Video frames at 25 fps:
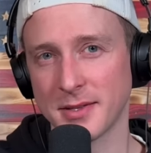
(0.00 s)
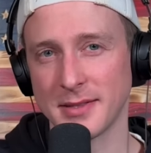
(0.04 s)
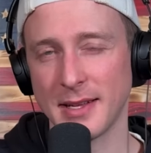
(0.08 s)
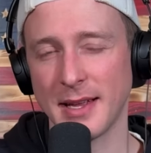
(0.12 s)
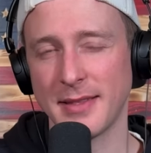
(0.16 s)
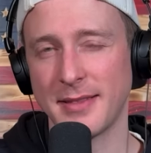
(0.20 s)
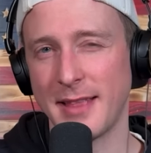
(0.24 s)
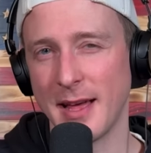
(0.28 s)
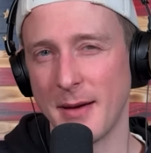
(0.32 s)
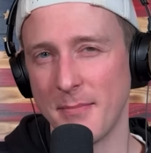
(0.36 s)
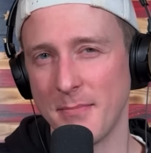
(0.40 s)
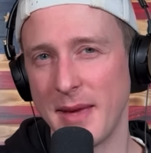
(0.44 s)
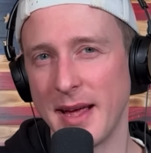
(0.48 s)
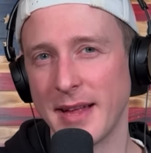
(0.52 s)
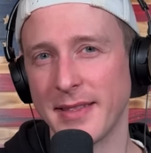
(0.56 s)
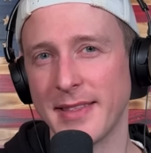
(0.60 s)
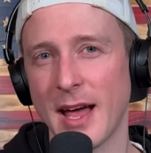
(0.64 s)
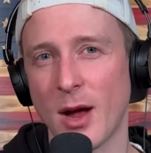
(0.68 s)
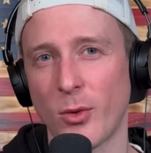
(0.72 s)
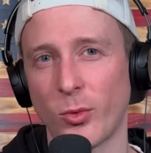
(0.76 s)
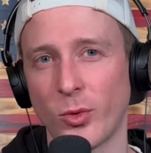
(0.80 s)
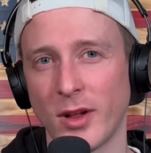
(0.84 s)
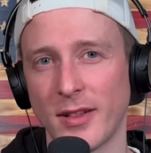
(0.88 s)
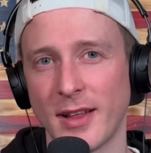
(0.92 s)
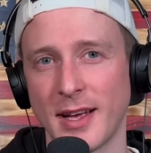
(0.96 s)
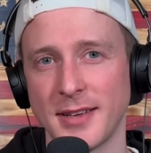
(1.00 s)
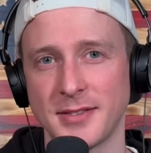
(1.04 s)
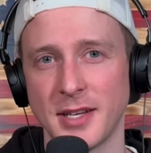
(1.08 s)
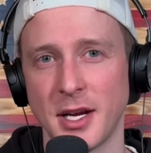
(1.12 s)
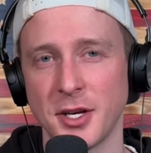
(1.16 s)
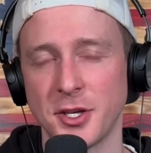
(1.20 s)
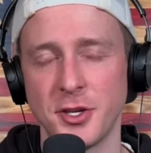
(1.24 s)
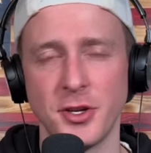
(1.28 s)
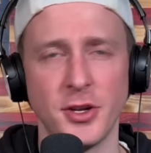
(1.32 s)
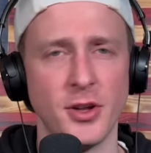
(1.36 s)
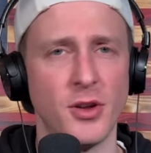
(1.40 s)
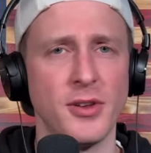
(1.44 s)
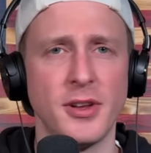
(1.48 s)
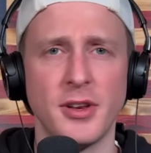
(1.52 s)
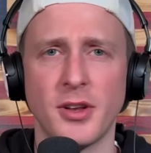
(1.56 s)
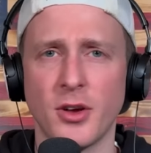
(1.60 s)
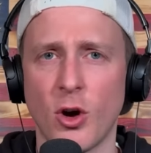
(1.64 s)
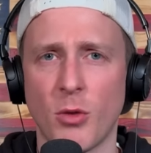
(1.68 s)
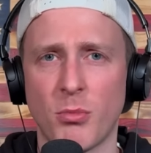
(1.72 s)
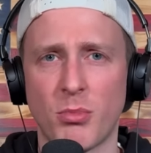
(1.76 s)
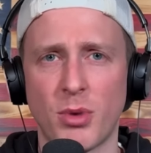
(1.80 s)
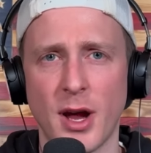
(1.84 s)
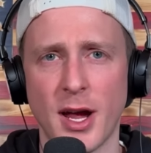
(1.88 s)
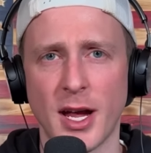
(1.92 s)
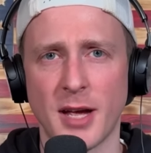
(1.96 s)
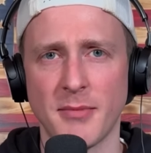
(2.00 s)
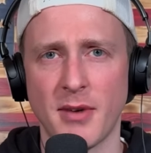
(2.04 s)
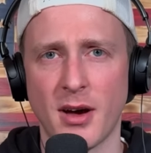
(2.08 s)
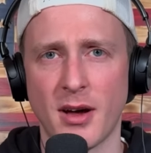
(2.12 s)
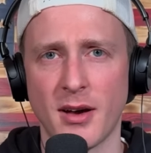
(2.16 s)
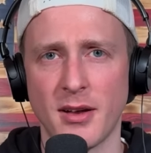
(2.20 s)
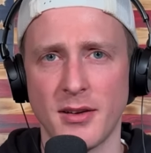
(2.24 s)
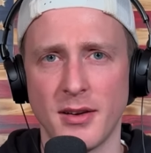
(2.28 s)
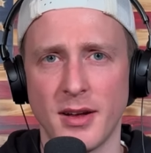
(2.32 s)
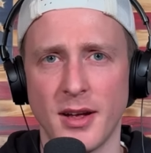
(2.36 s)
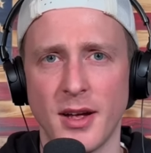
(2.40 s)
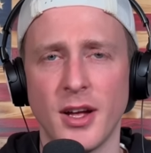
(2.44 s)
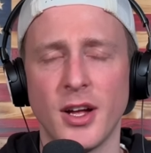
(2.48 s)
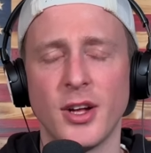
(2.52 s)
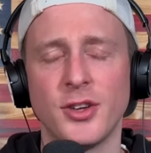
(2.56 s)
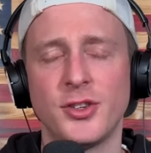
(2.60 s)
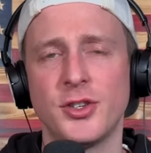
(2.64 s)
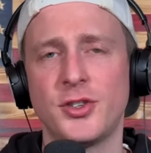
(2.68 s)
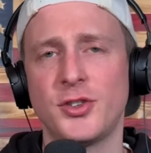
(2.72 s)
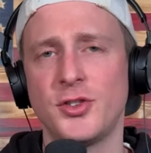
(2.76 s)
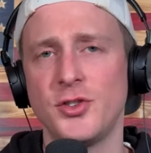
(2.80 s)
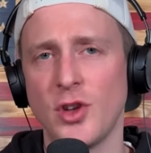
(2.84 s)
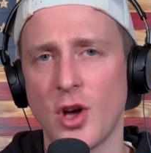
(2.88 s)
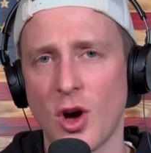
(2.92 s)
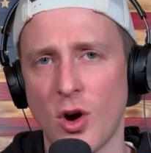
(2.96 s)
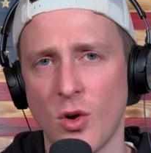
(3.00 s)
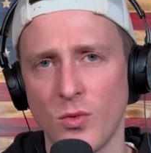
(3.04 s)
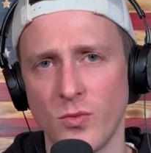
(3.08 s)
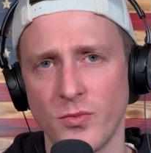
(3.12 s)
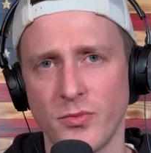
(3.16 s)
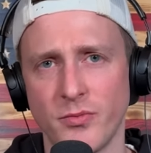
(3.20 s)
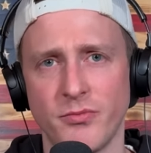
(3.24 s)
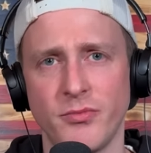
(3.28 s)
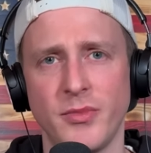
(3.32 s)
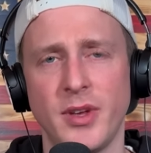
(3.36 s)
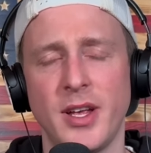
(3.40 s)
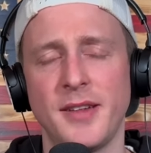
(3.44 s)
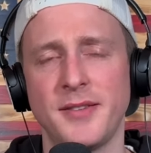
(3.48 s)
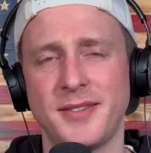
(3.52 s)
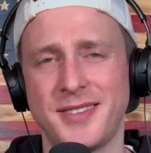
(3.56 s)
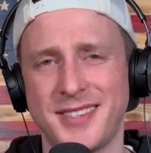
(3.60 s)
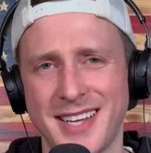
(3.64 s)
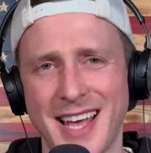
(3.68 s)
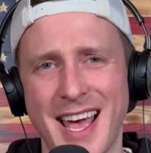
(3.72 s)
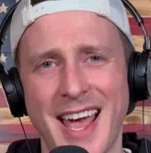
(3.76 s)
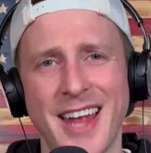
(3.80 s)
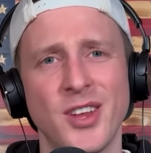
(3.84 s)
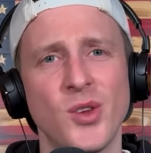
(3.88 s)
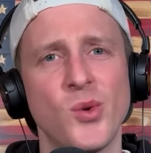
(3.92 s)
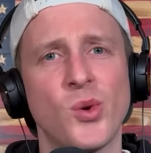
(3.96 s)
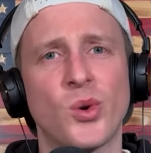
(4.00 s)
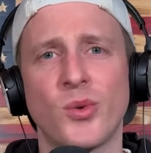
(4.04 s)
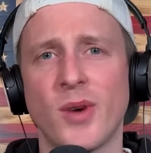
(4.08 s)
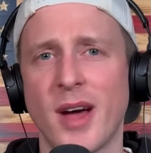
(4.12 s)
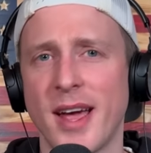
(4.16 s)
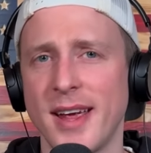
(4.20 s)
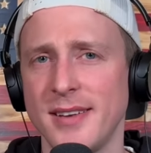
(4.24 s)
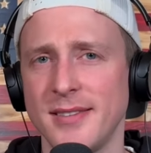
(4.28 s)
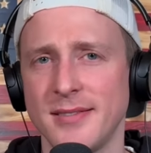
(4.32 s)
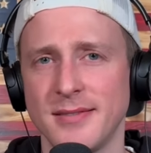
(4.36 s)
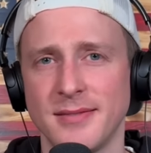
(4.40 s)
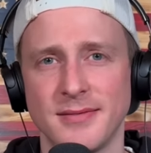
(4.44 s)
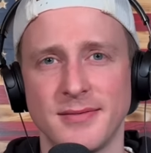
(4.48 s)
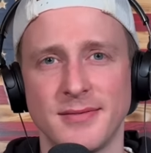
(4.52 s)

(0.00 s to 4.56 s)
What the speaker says: Let them make that realization. You don't need to go brag about it. Just know inside you were right.